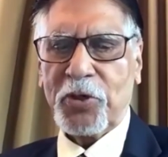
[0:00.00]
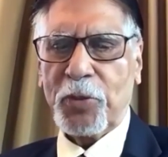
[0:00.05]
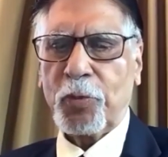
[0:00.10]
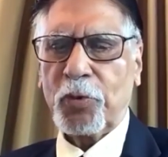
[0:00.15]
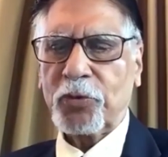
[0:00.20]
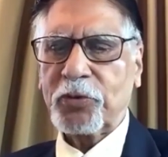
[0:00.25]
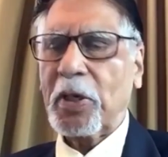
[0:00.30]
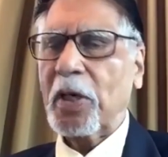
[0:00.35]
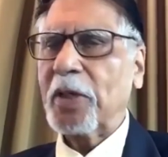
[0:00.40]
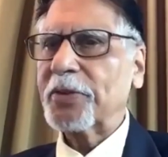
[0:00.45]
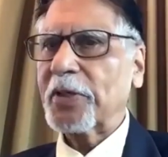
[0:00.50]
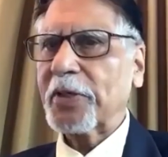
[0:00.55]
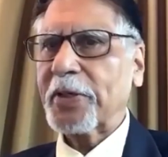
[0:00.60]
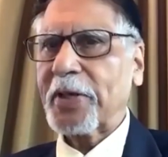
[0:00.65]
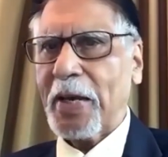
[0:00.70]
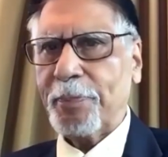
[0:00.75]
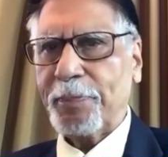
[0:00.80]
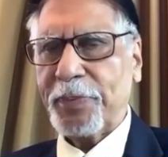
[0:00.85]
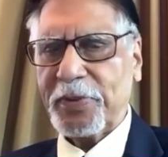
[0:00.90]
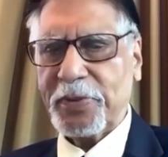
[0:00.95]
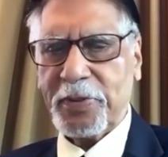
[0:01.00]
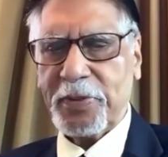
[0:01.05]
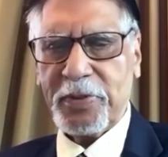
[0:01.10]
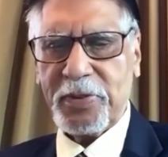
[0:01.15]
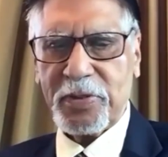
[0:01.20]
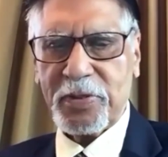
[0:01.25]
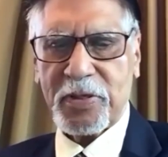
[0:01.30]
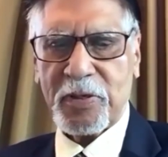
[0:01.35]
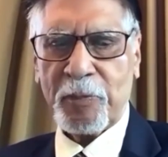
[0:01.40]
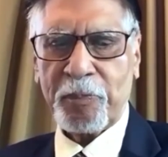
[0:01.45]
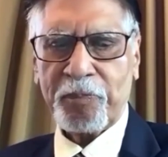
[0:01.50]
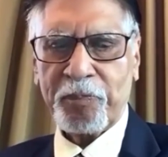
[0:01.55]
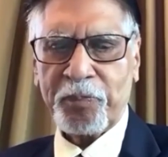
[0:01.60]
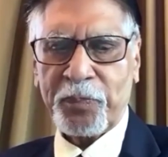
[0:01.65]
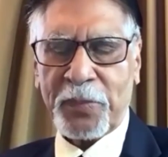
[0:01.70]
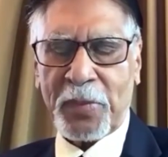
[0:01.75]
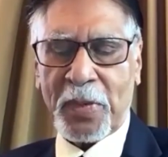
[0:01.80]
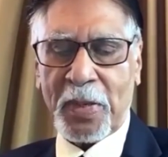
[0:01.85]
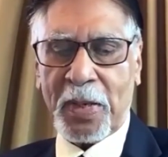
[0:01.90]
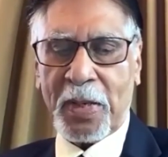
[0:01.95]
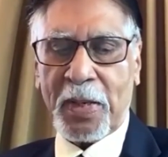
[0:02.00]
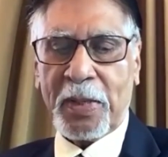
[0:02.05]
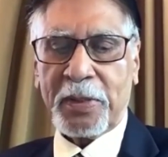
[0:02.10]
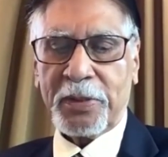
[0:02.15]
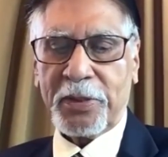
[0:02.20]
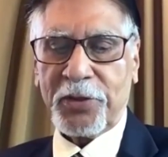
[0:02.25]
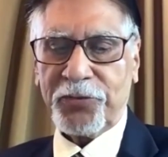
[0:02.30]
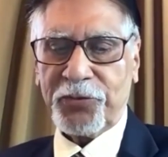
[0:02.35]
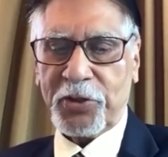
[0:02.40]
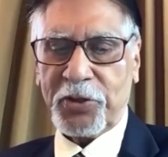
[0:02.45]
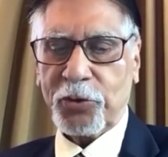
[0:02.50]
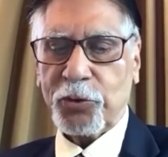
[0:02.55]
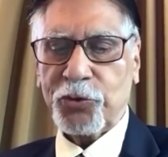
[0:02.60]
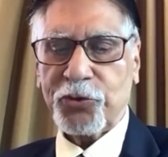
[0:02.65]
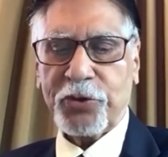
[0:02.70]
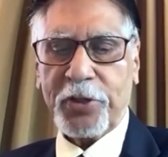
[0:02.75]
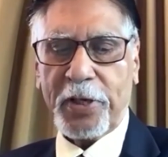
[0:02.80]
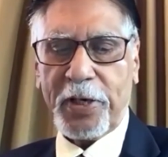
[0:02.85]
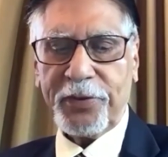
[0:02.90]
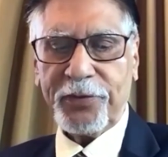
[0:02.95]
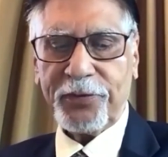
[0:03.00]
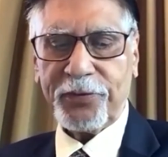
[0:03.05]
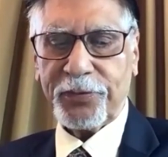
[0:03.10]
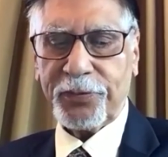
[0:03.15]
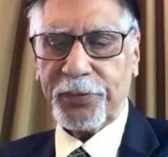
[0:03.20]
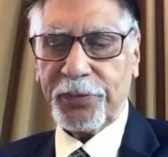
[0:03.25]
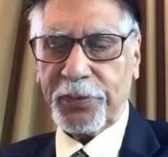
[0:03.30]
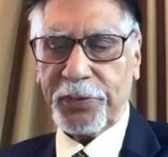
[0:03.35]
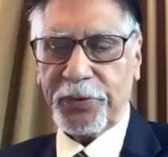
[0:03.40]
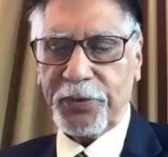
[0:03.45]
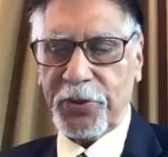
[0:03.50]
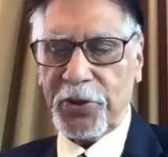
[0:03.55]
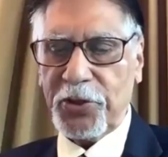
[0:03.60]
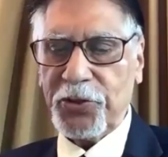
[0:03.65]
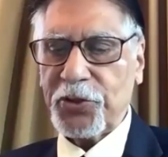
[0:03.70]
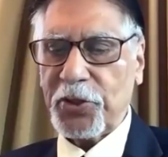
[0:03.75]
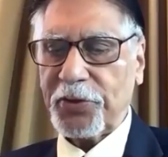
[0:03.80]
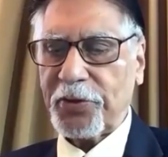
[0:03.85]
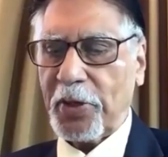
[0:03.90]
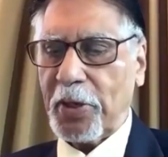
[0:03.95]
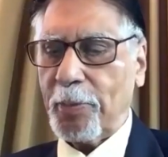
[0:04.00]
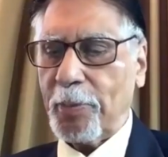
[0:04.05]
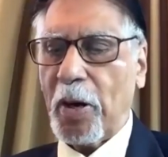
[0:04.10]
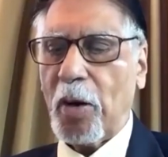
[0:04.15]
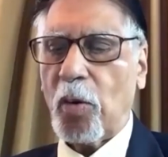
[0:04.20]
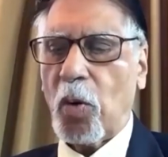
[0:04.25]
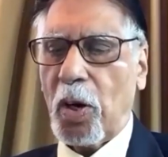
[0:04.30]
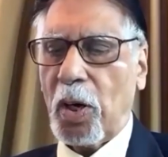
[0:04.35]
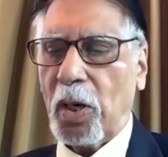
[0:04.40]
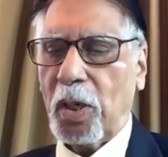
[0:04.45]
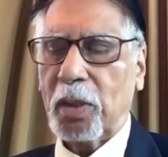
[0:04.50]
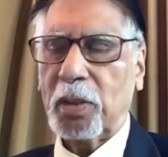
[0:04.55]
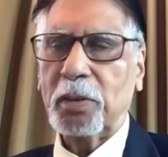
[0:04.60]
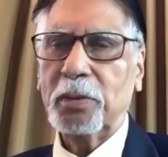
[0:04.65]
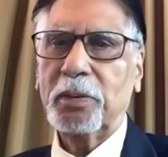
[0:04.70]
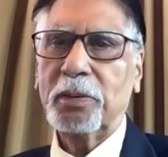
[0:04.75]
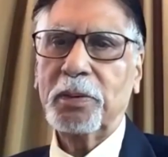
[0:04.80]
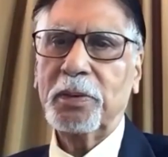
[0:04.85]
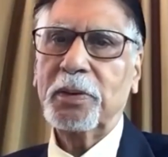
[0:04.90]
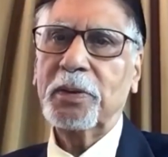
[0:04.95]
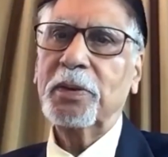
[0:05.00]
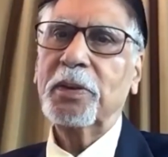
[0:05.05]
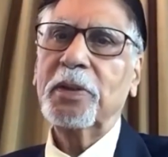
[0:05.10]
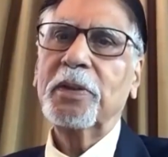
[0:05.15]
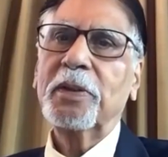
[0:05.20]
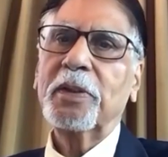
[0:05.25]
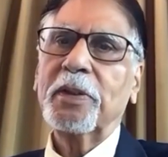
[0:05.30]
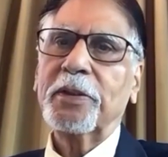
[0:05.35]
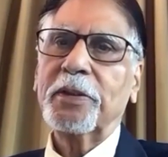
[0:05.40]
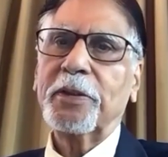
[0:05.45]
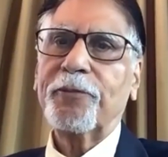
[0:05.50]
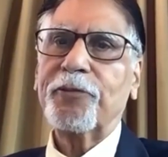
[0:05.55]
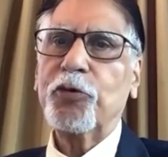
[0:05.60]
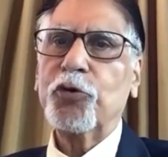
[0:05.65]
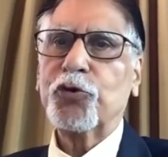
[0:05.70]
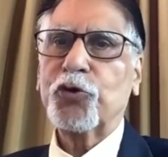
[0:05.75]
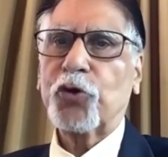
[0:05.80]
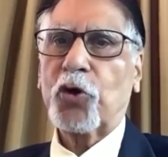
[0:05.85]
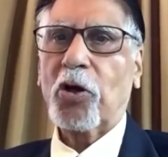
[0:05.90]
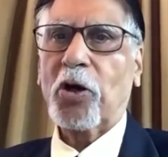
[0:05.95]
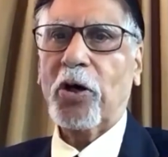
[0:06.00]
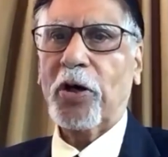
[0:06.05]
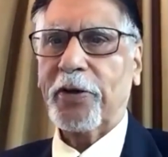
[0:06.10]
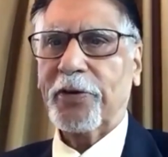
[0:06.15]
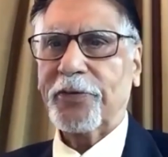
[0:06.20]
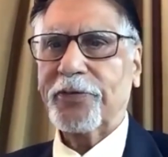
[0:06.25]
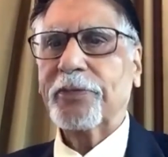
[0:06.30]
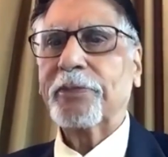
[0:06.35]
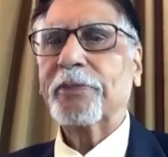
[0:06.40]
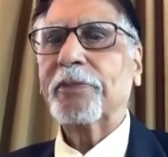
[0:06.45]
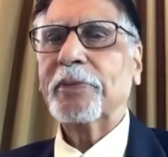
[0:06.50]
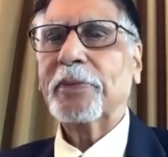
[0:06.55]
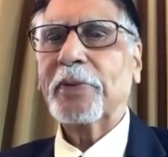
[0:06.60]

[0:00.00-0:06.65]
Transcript: she puts out the family, distinguished guests, teachers, and above all, future lawyers.